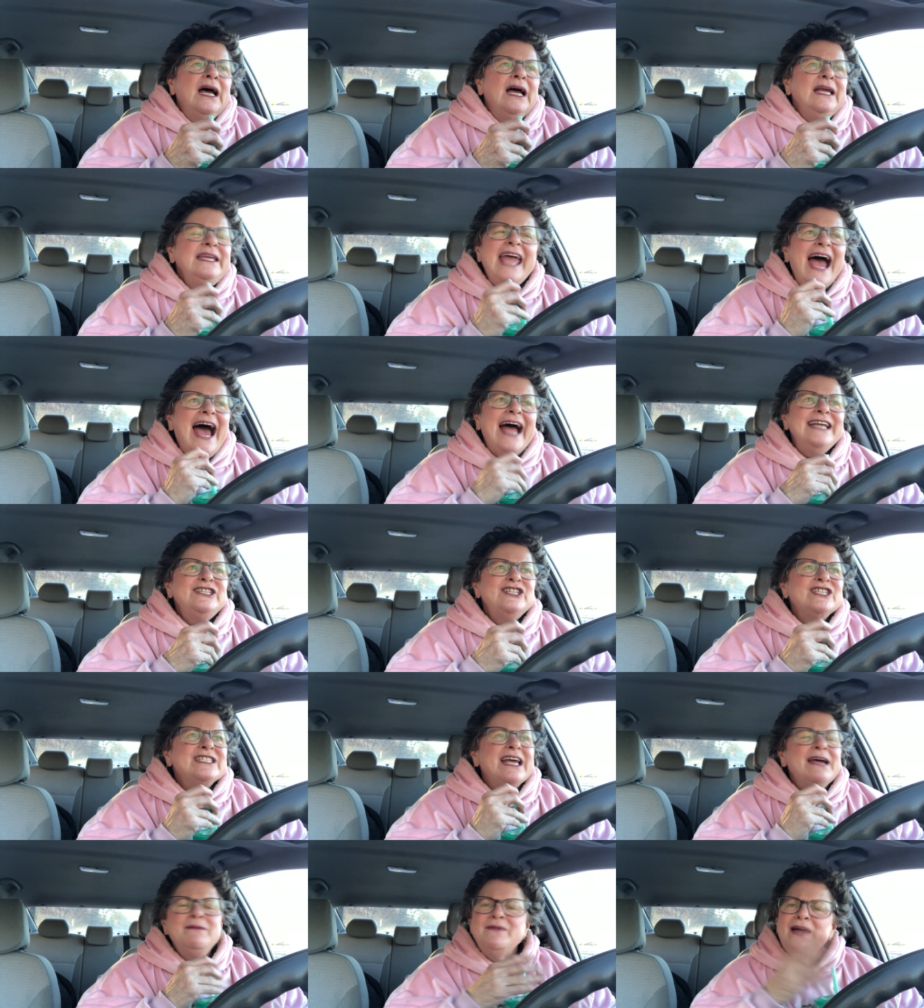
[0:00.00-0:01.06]
yeah, I'm
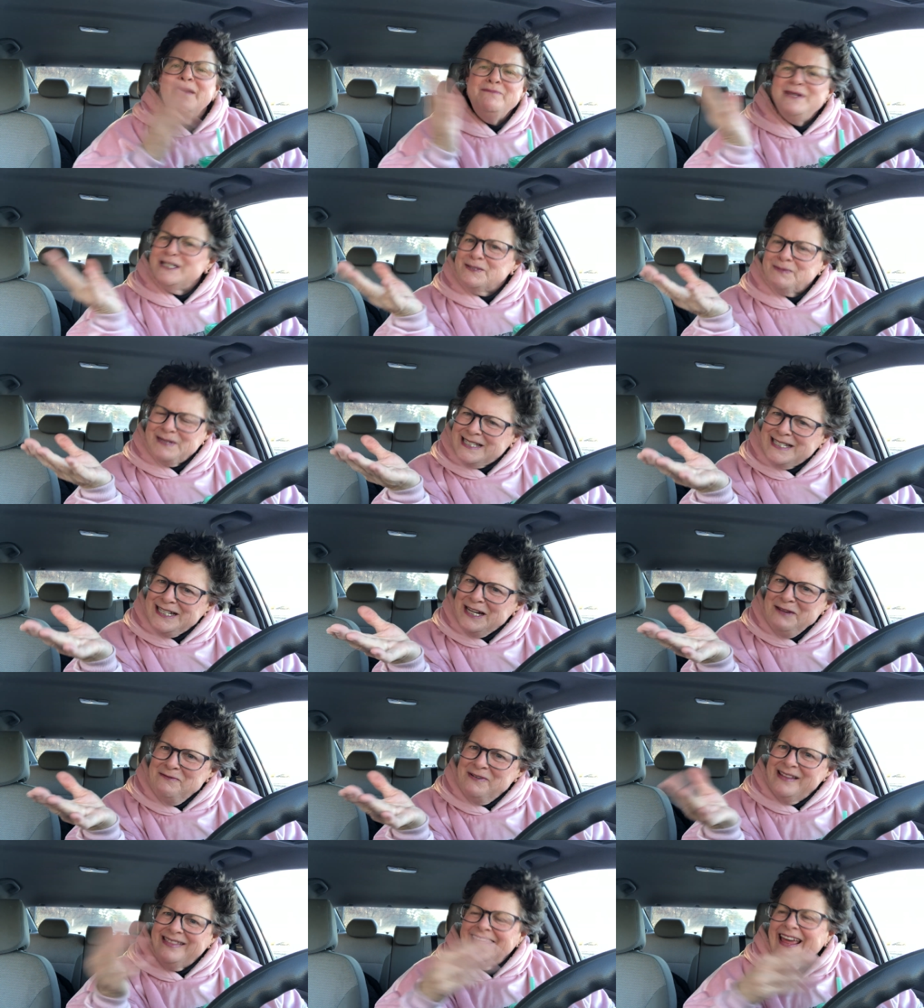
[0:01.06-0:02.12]
just sitting
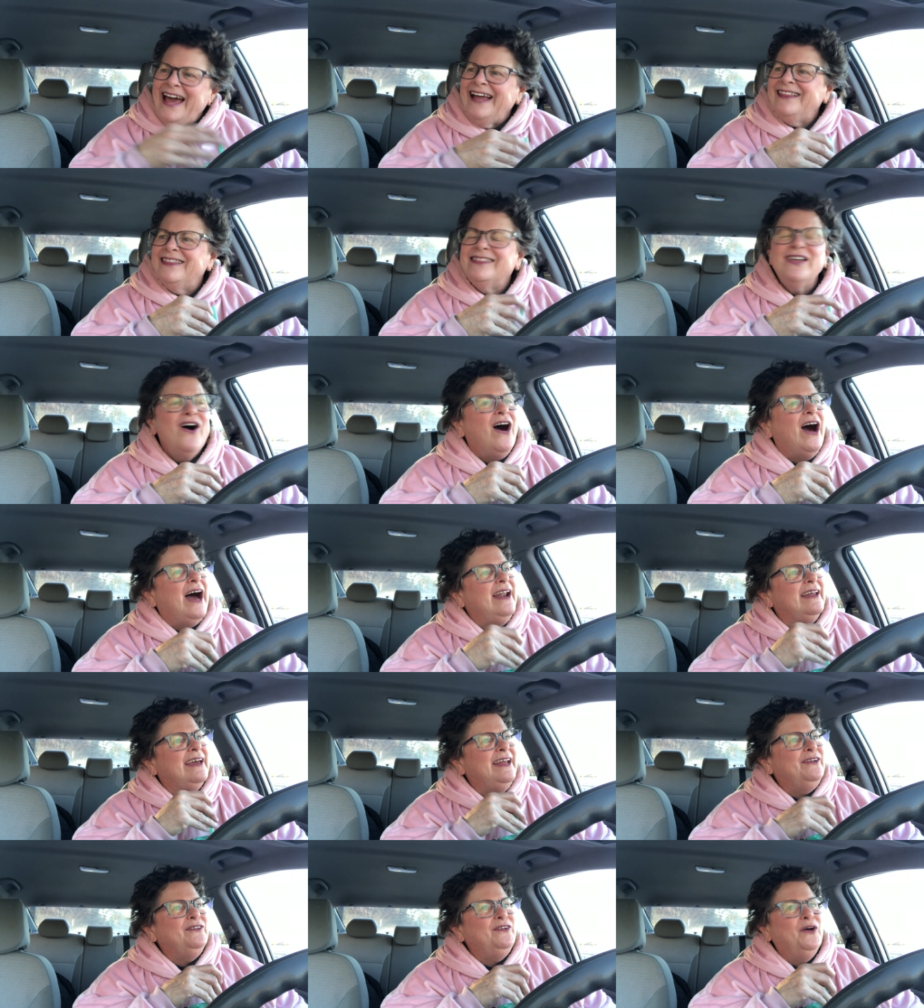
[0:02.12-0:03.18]
with that thought.
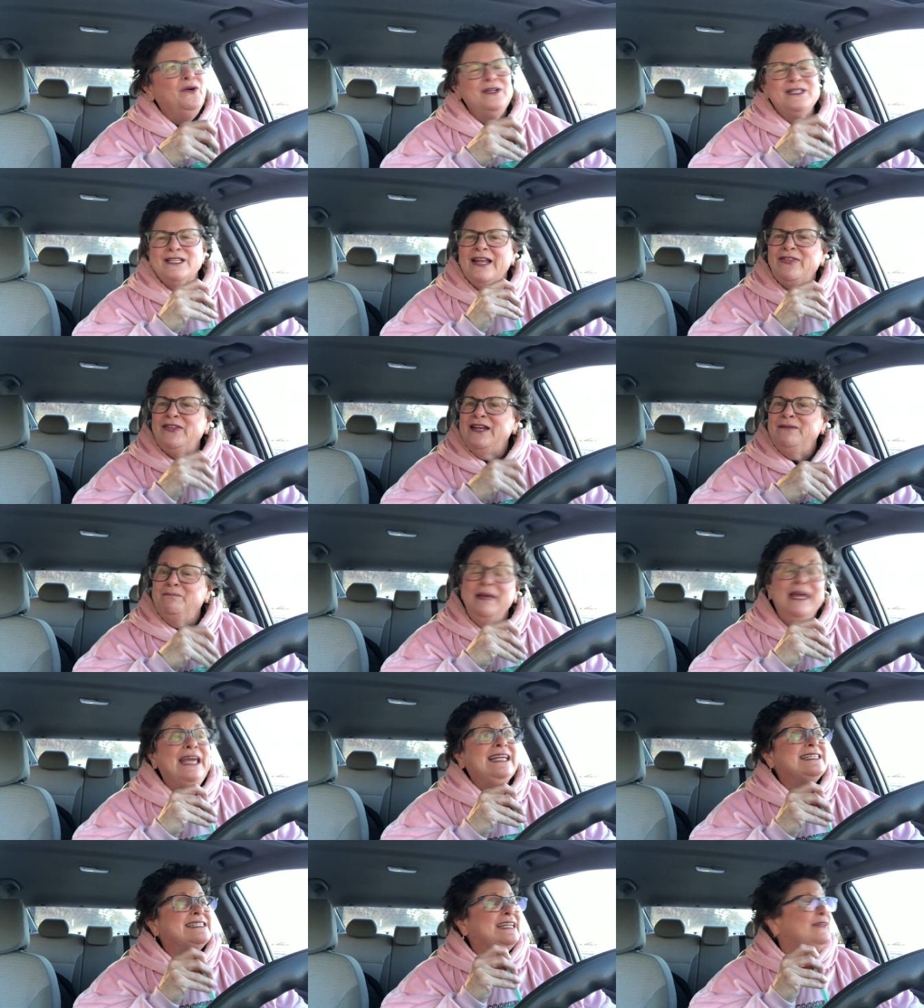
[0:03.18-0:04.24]
I don't know. It's nothing
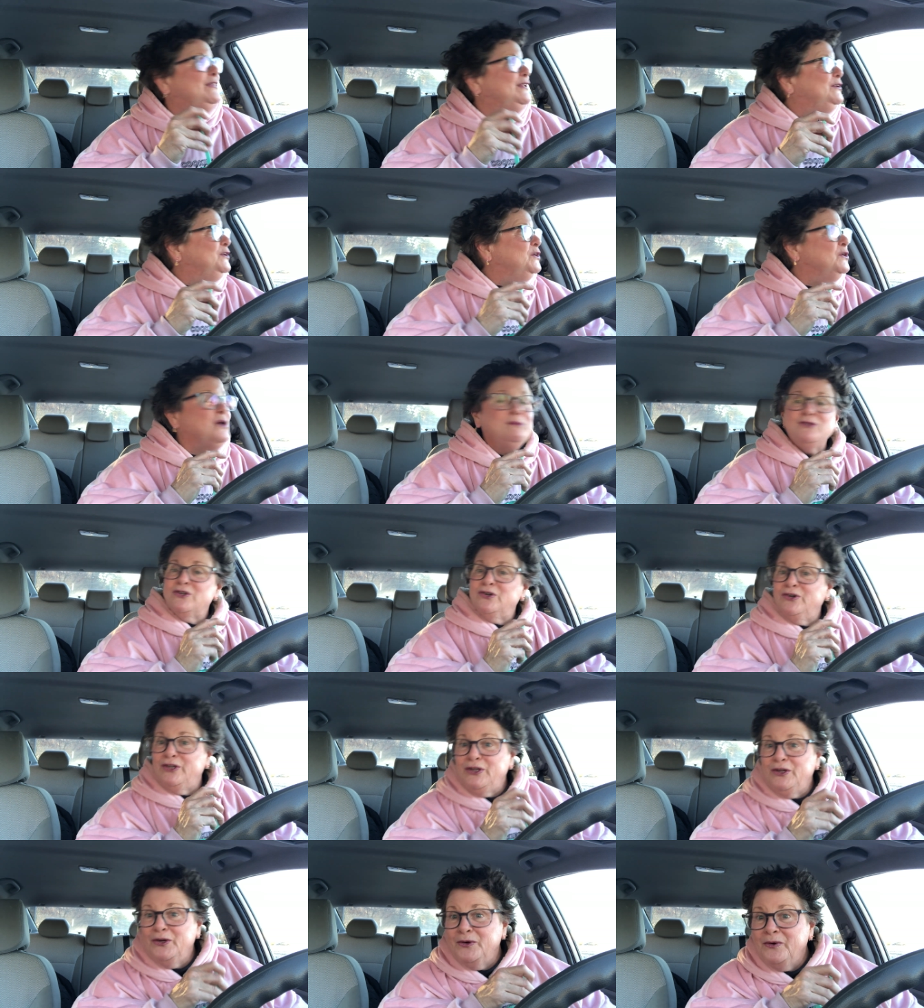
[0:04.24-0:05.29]
big. It's nothing new, I'm sure, to
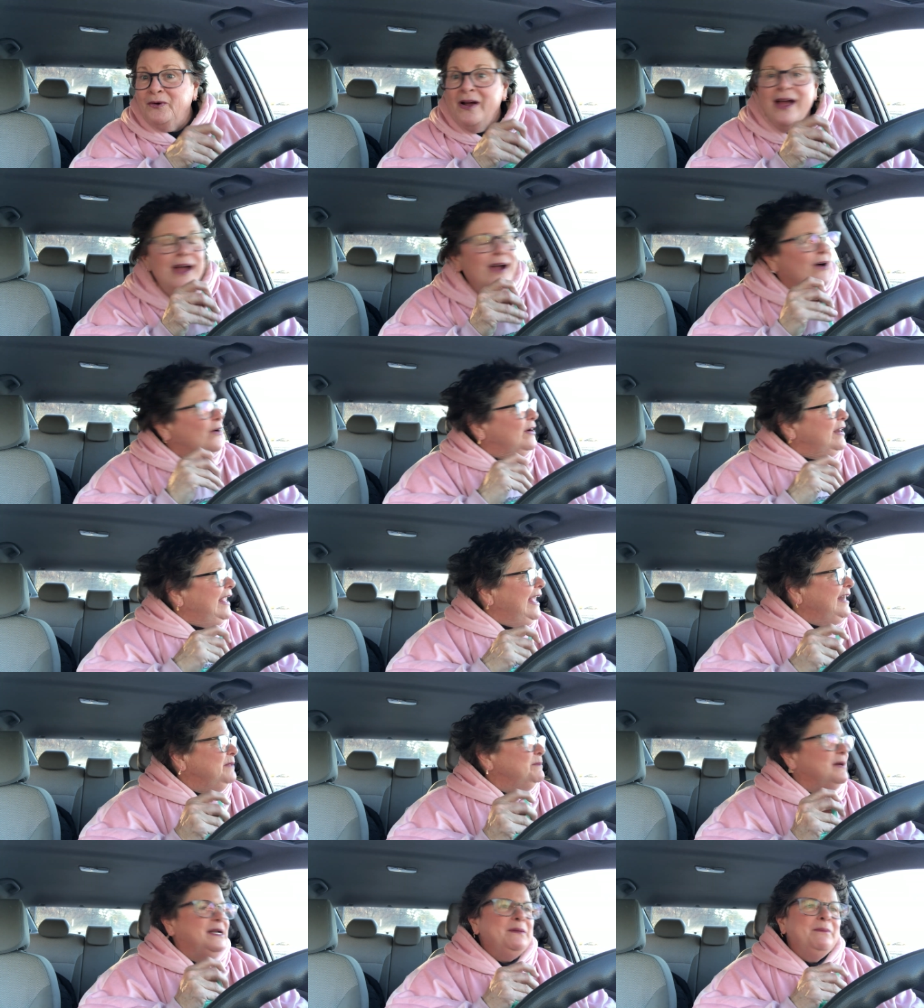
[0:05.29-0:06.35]
you or to
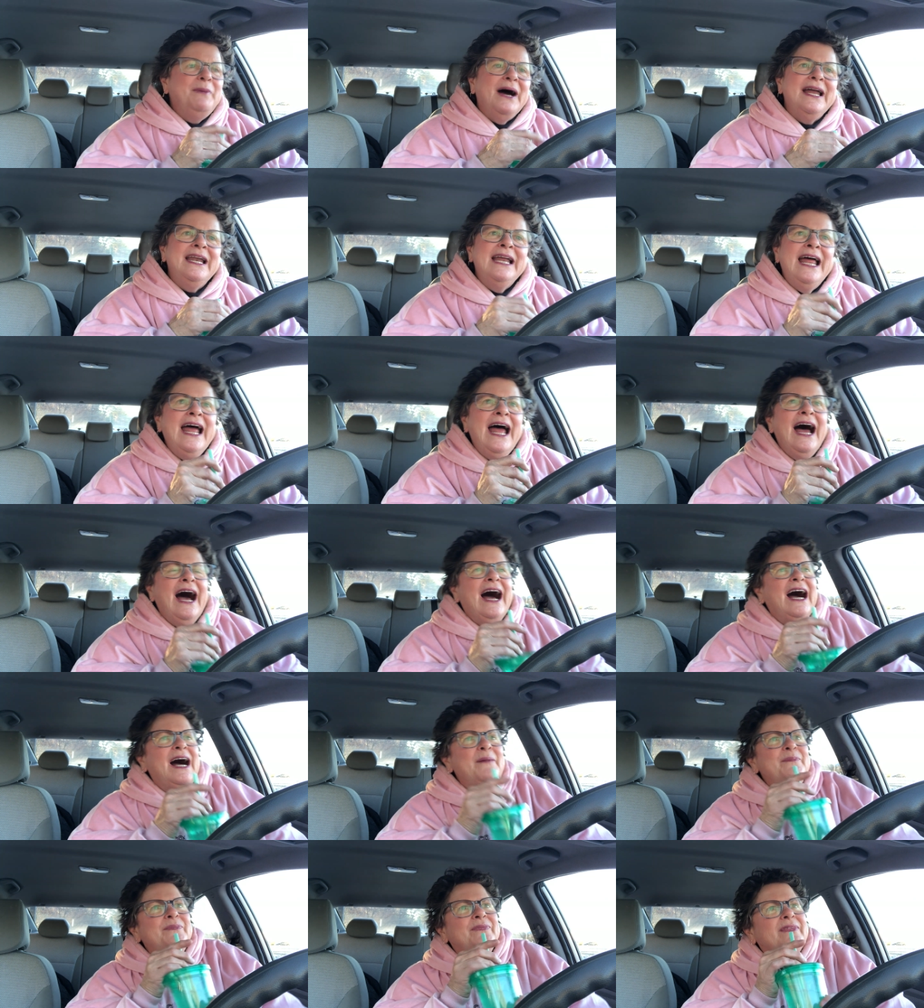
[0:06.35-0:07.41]
anybody. But
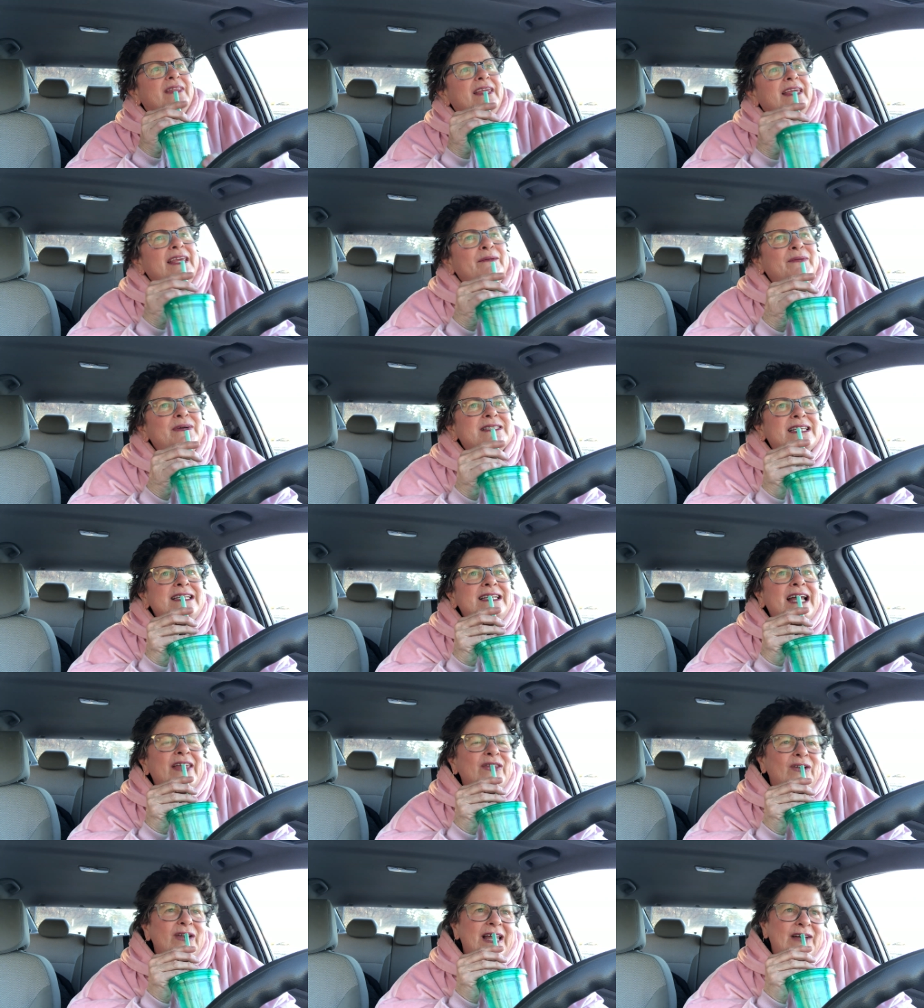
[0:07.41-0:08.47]
it was
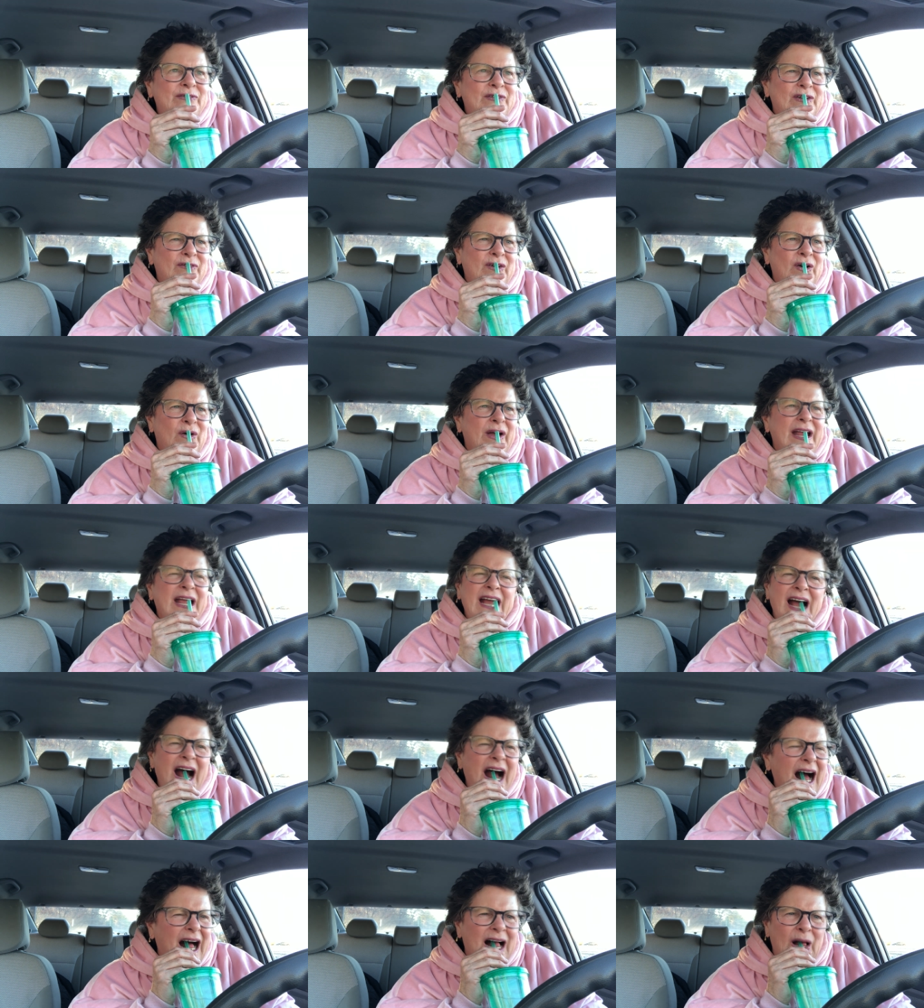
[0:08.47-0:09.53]
another level of going,
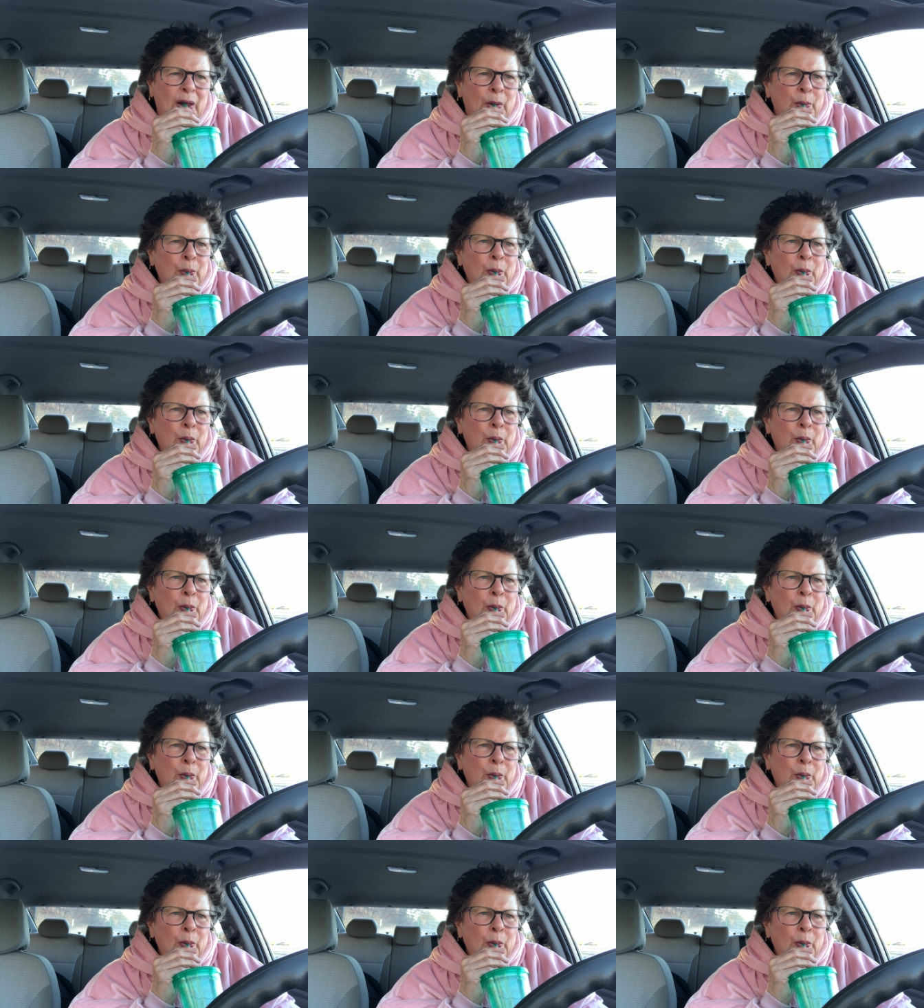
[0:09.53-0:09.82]
wow,